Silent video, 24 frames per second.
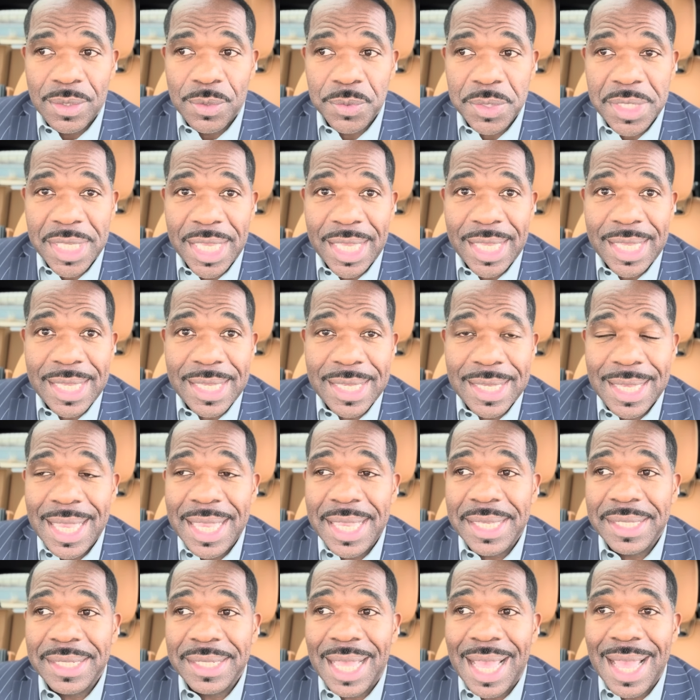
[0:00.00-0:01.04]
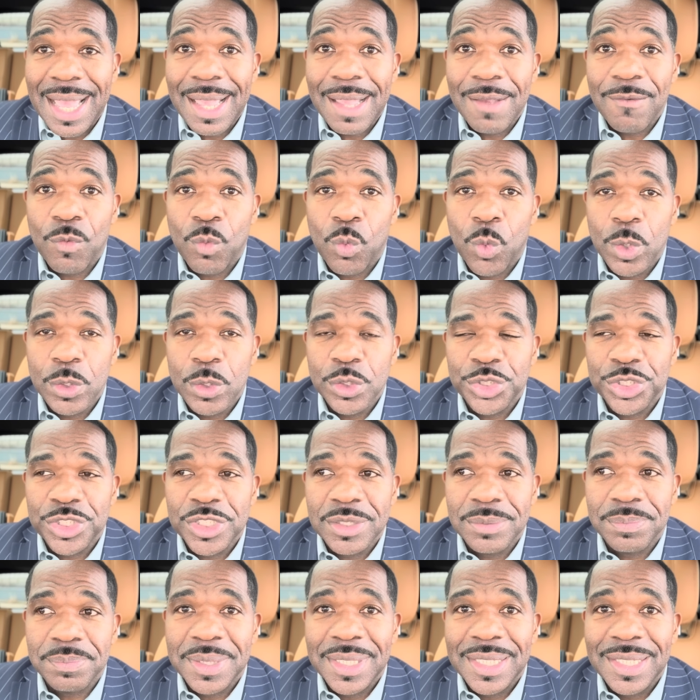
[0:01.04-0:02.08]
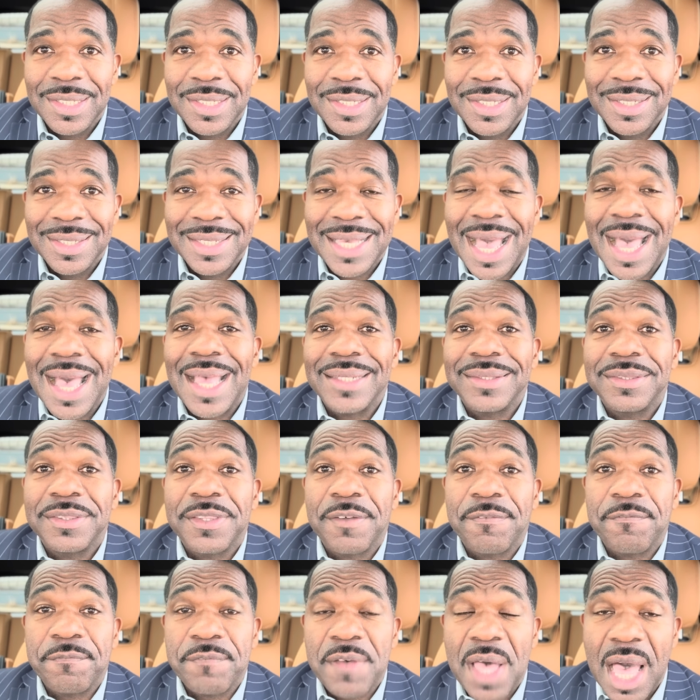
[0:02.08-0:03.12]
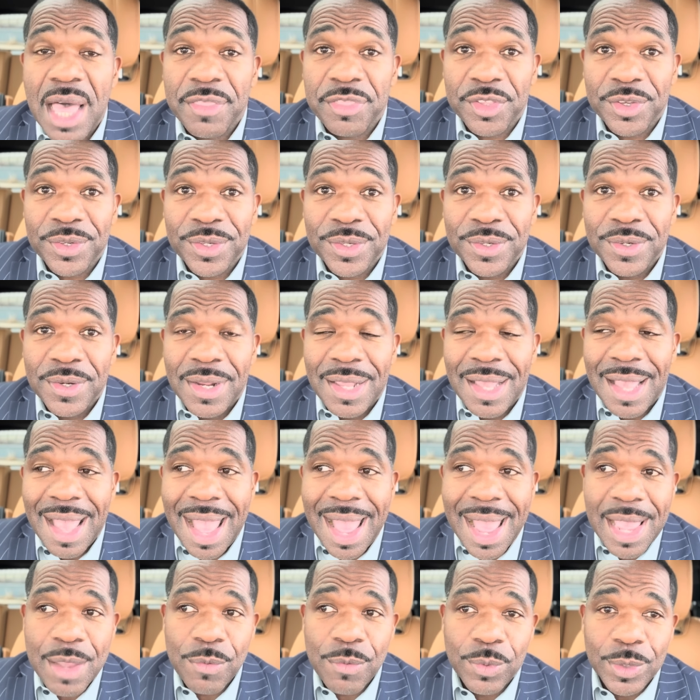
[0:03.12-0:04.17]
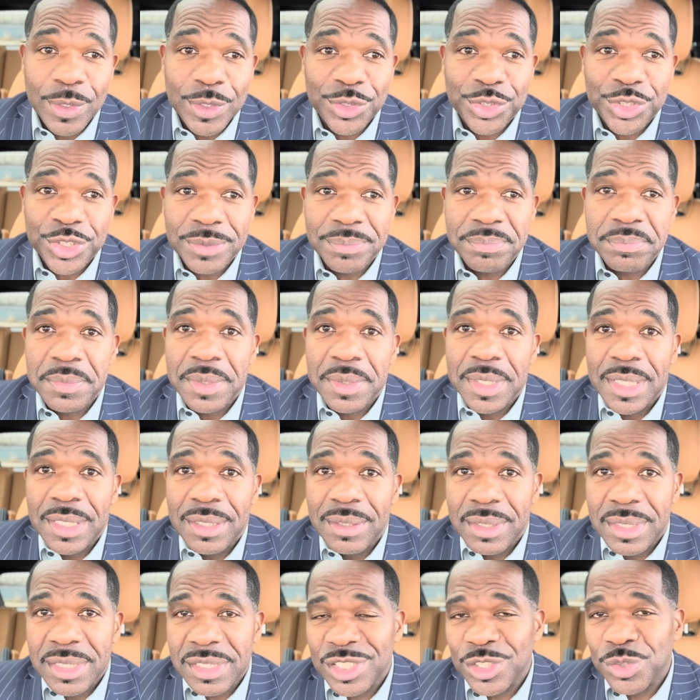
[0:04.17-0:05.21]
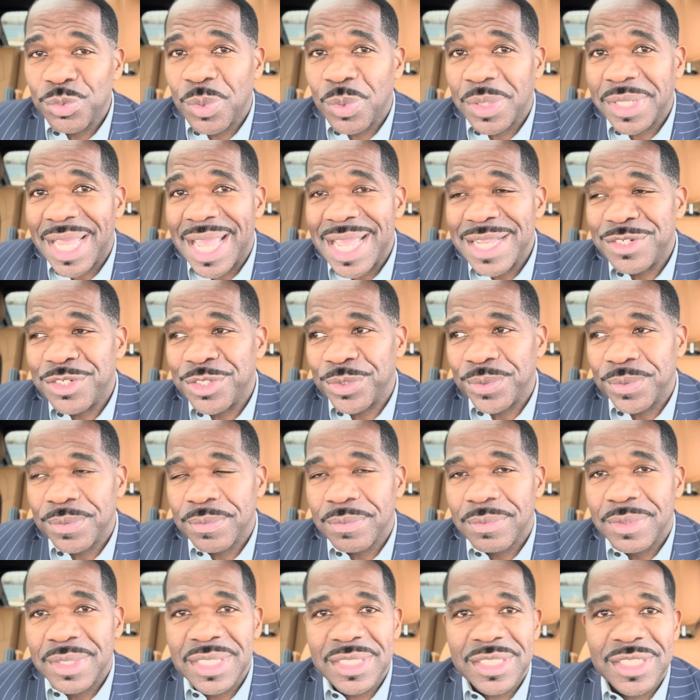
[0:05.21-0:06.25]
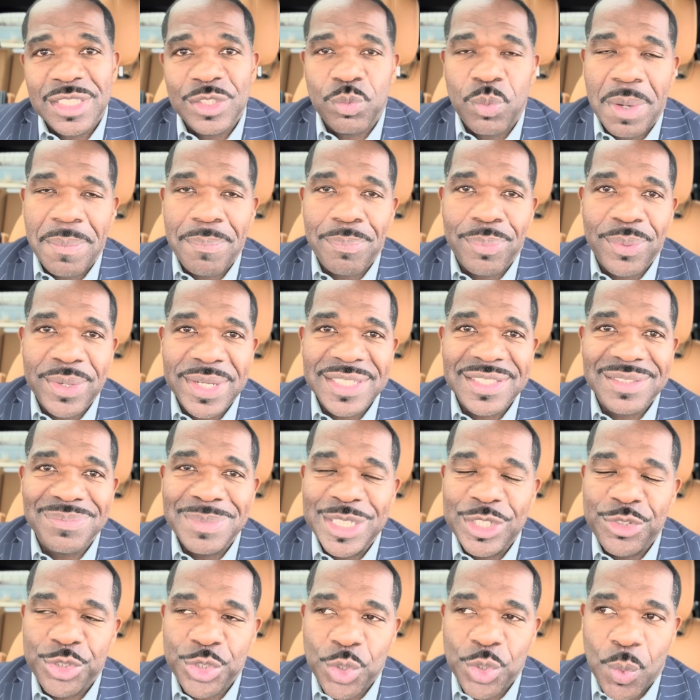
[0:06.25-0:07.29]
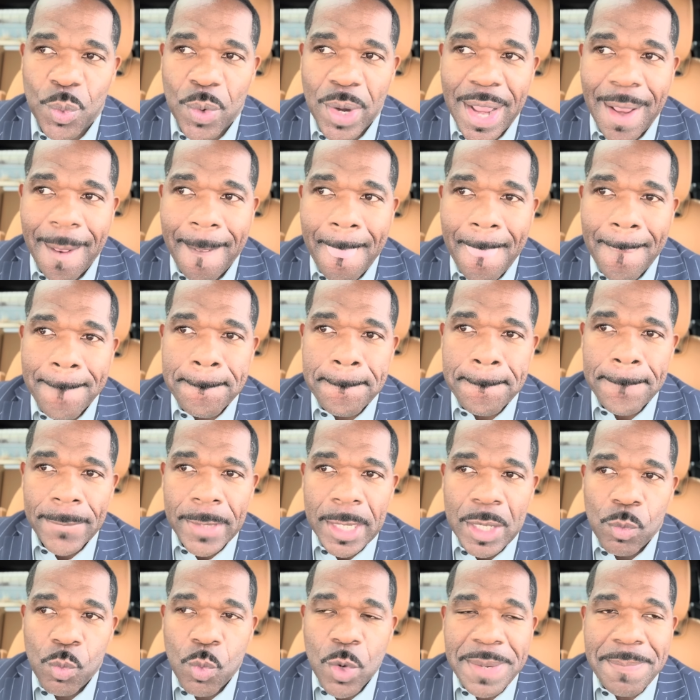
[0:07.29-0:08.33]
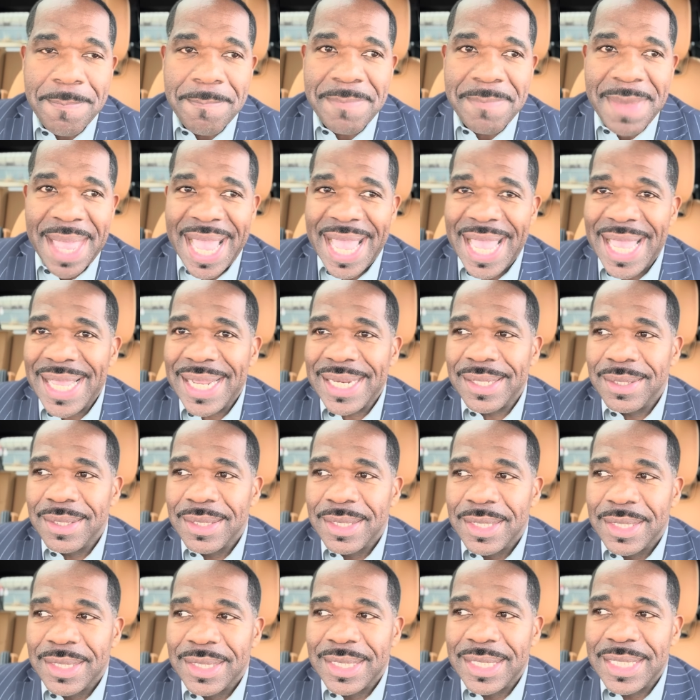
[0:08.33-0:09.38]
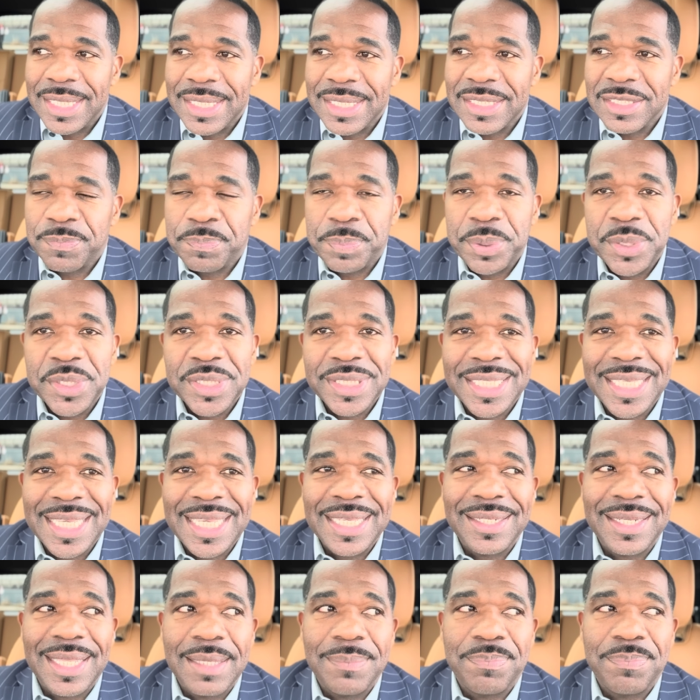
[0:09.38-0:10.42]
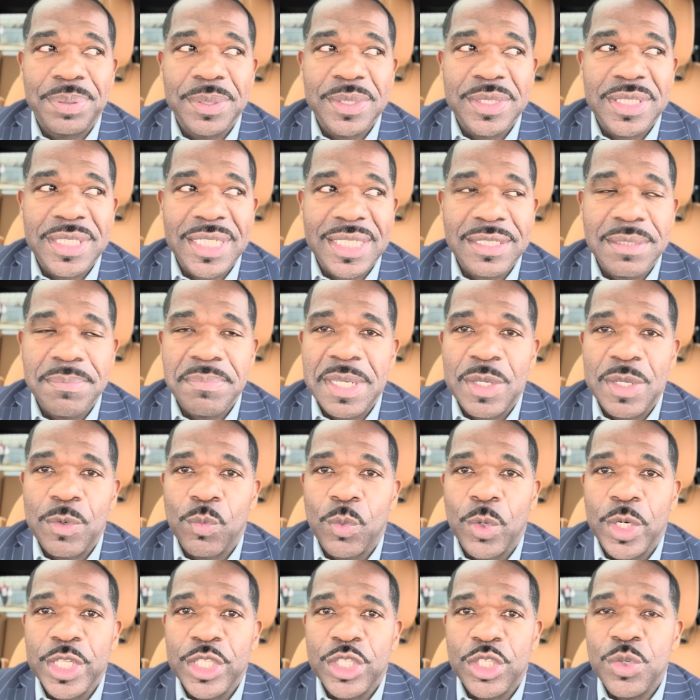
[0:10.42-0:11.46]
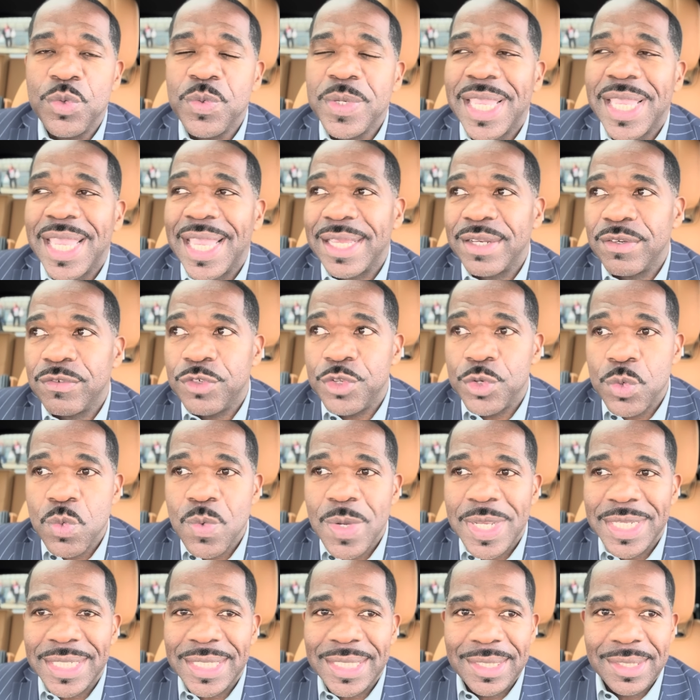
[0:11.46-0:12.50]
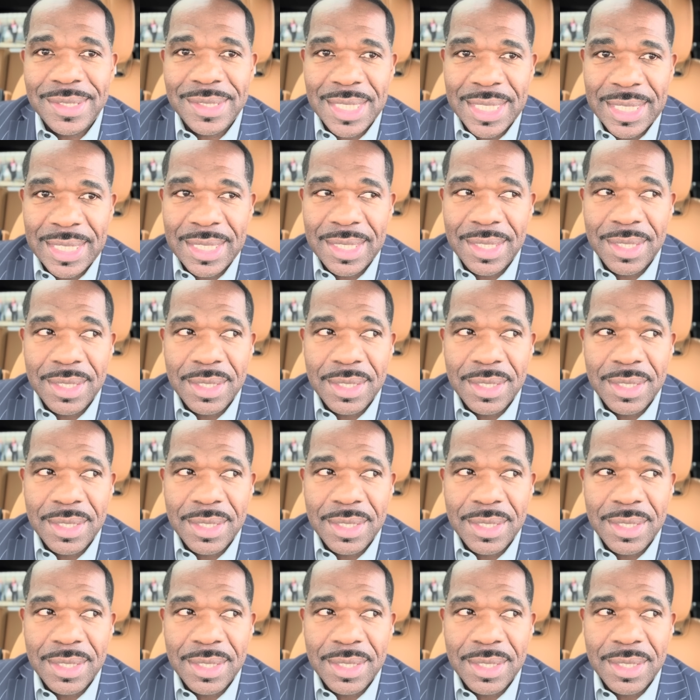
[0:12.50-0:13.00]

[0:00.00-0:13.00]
Okay, and I worship God the Father. I worship. This is what I do. This is what brings me joy. When man is put in a predicament where you can't do anything,